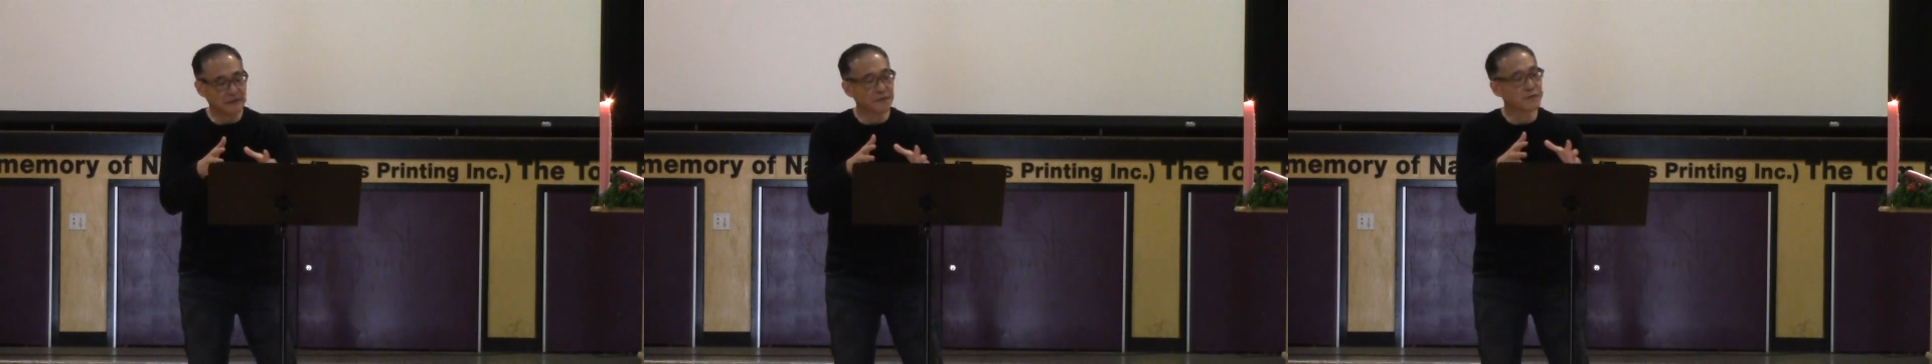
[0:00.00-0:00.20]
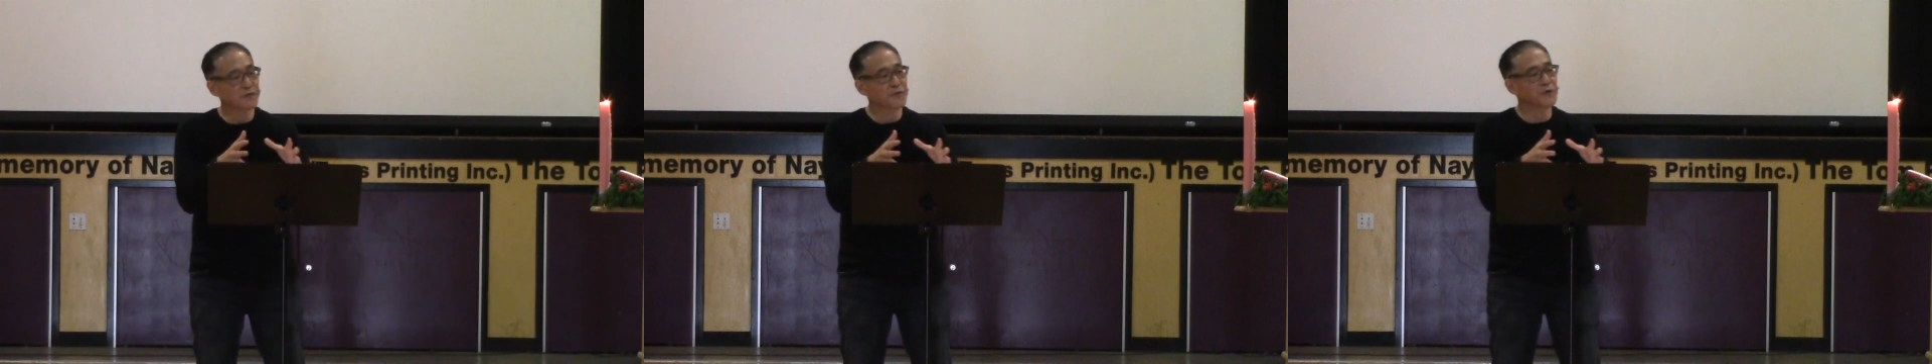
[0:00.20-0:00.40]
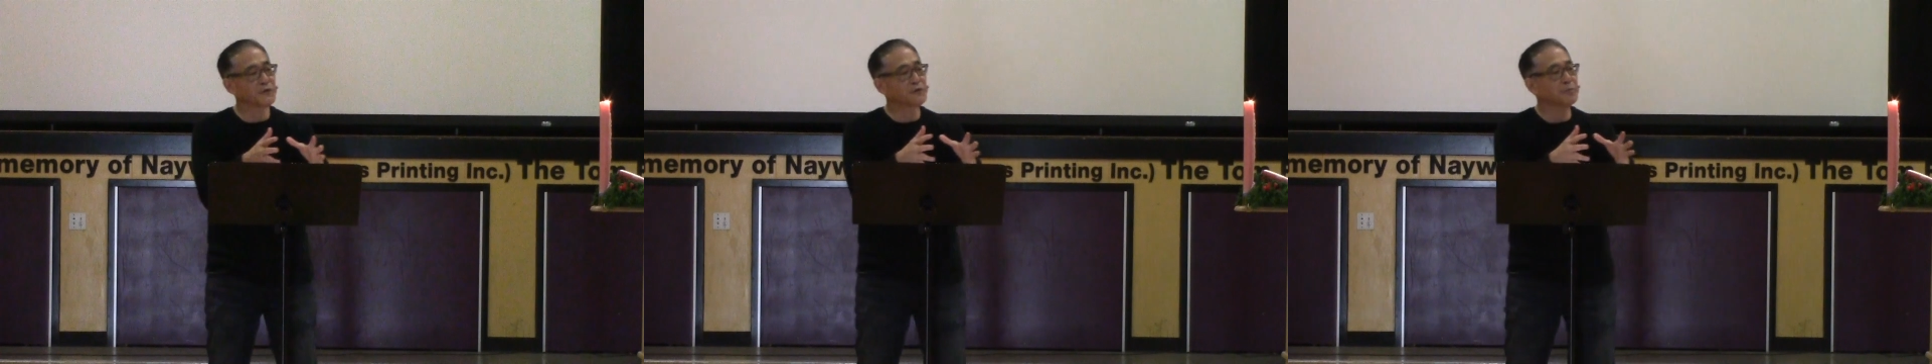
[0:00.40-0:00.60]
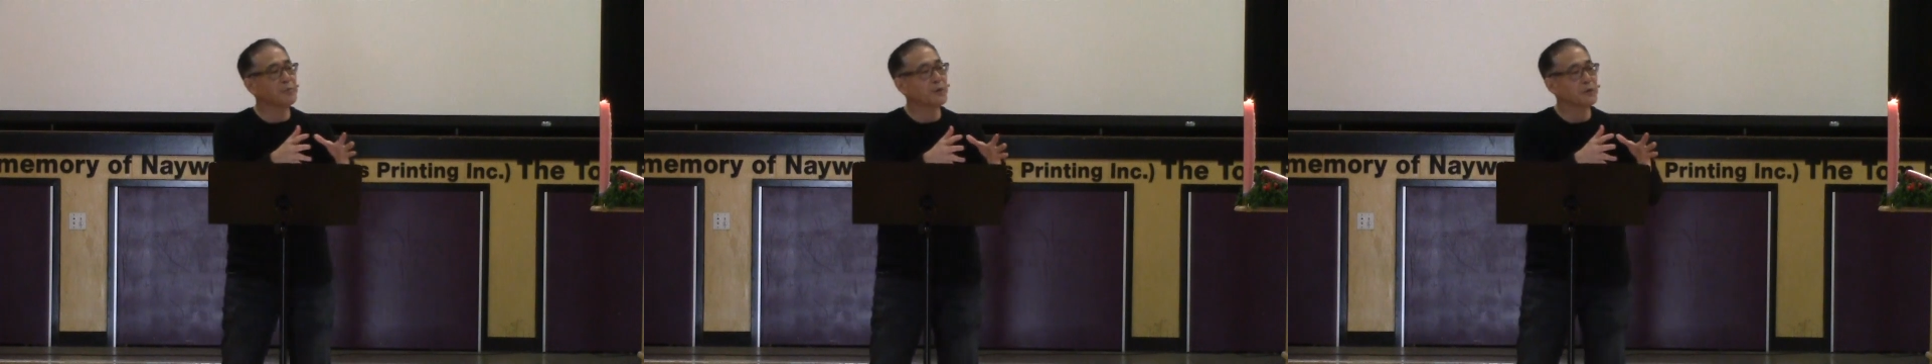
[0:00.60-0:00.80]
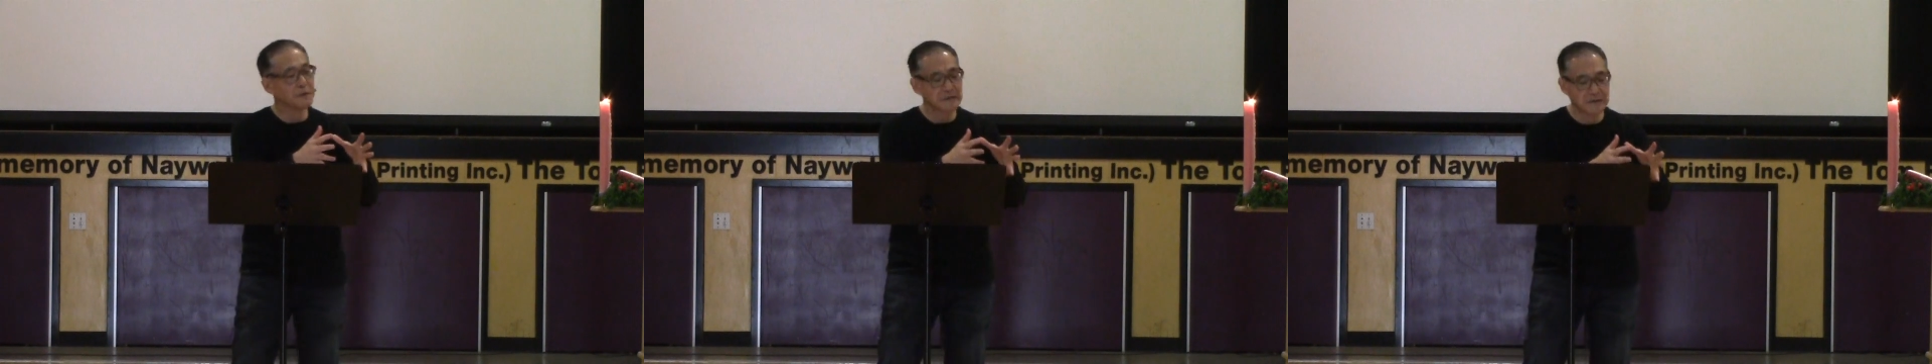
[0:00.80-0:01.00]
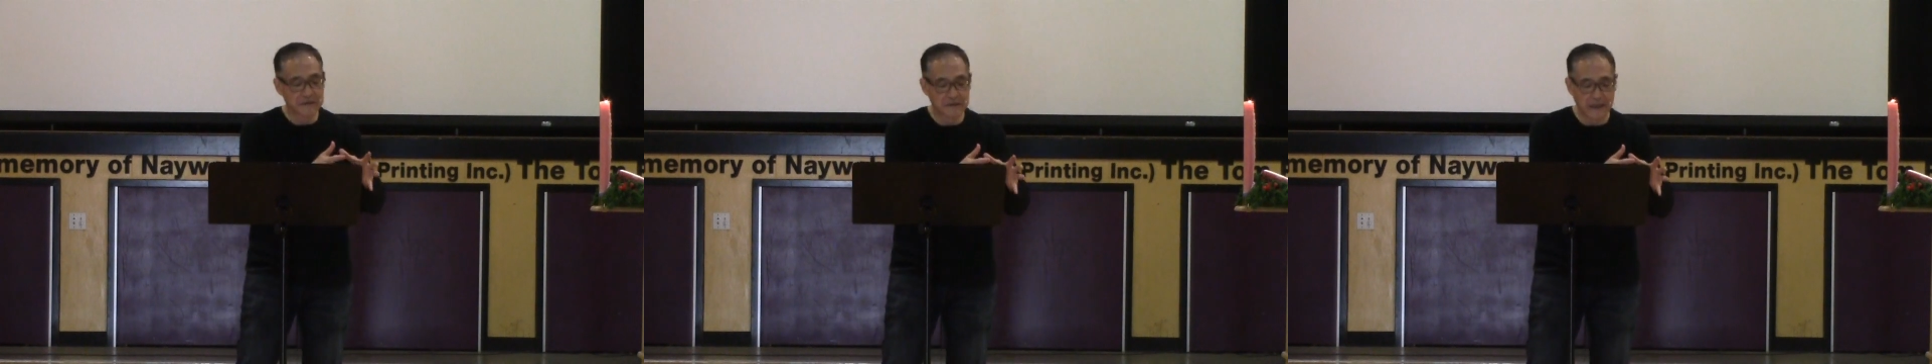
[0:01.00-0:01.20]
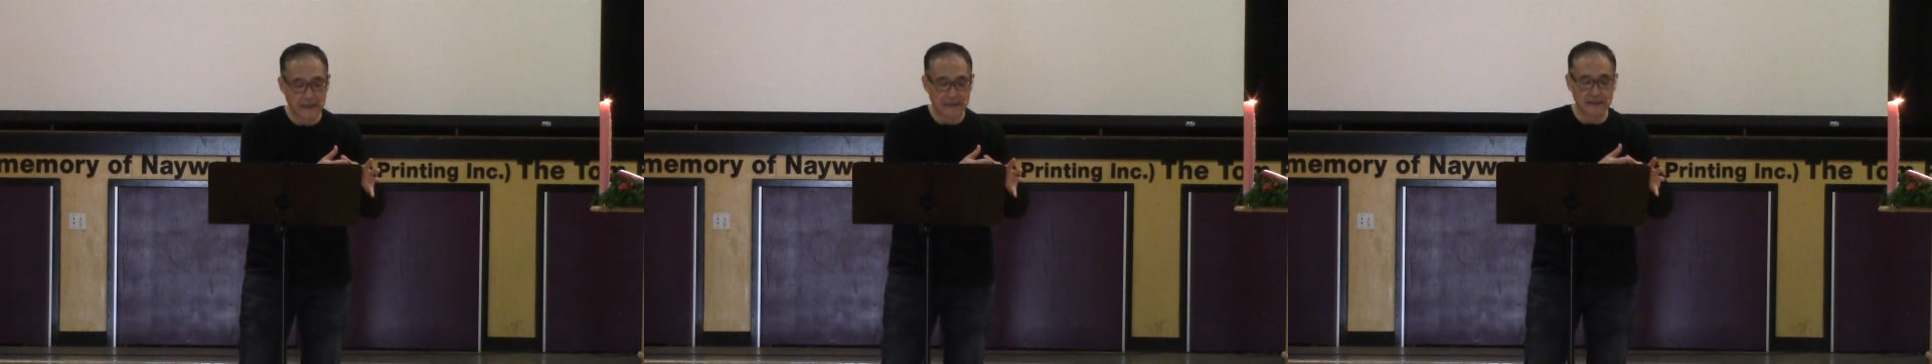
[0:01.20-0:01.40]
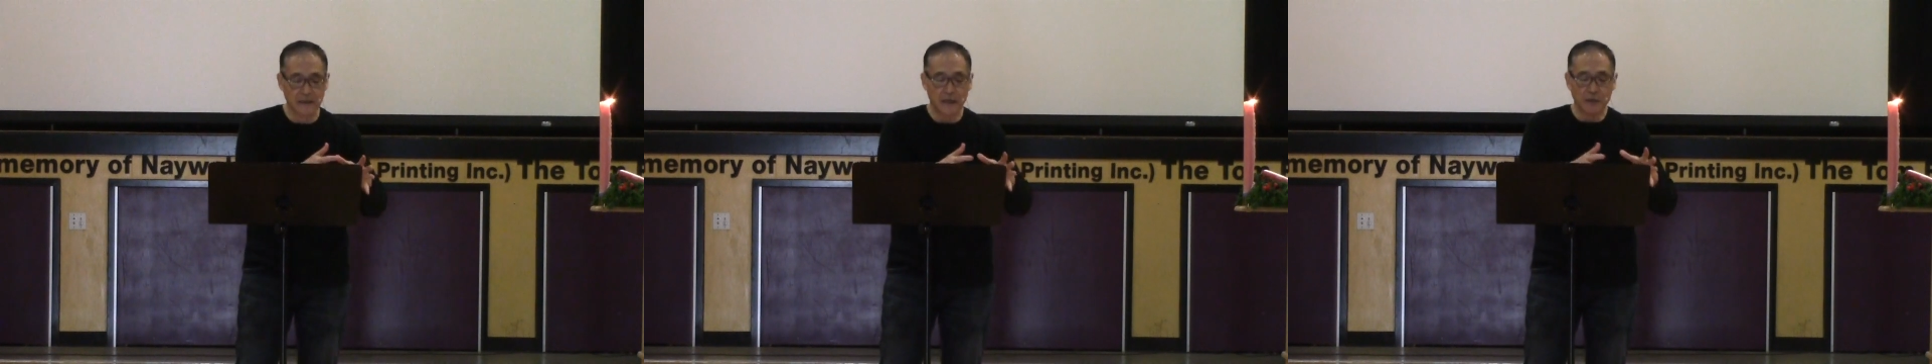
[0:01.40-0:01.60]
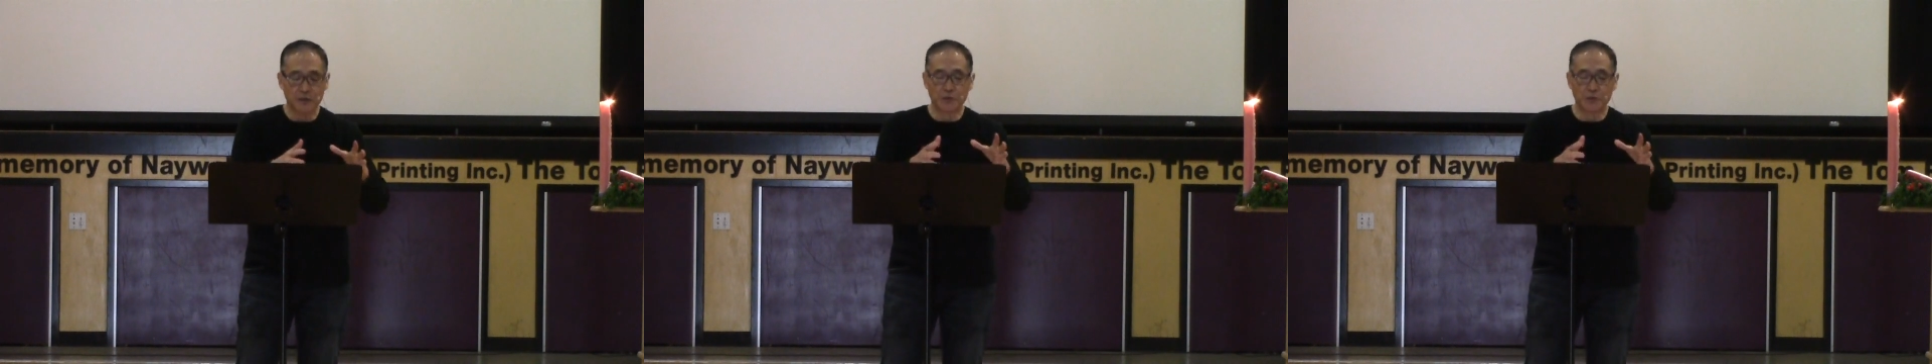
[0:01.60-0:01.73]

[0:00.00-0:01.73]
the firstborn son